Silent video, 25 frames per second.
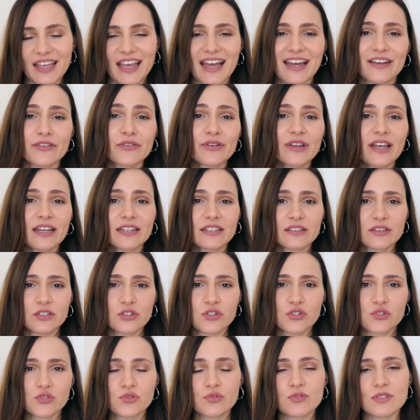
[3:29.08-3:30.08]
And regarding the
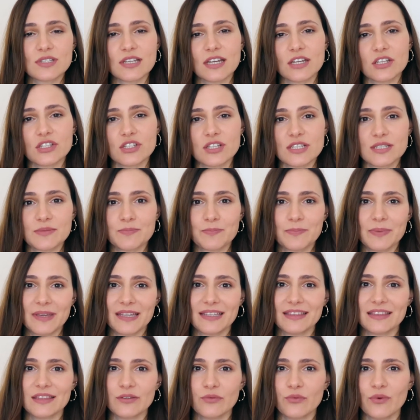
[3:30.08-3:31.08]
shoes, I just
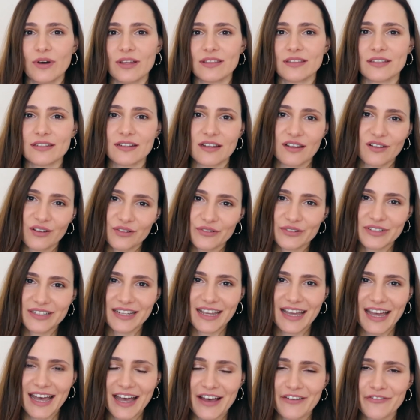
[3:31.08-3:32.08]
picked the one that I already
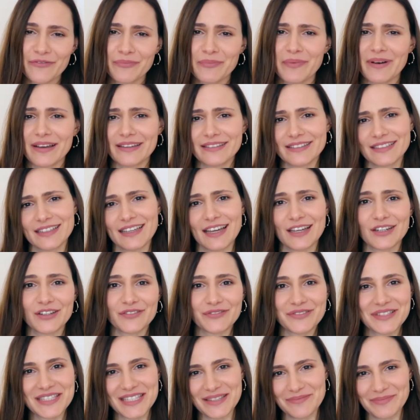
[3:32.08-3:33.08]
have, but kind
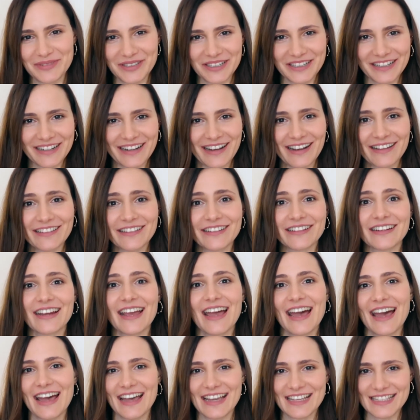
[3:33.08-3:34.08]
of similar color
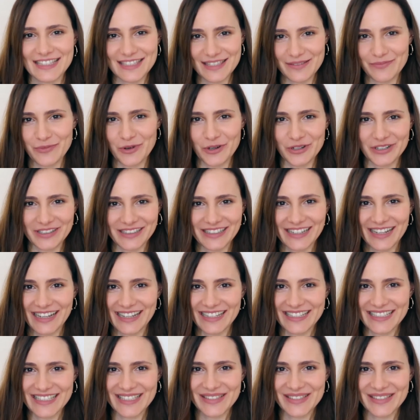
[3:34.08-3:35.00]
as the model has.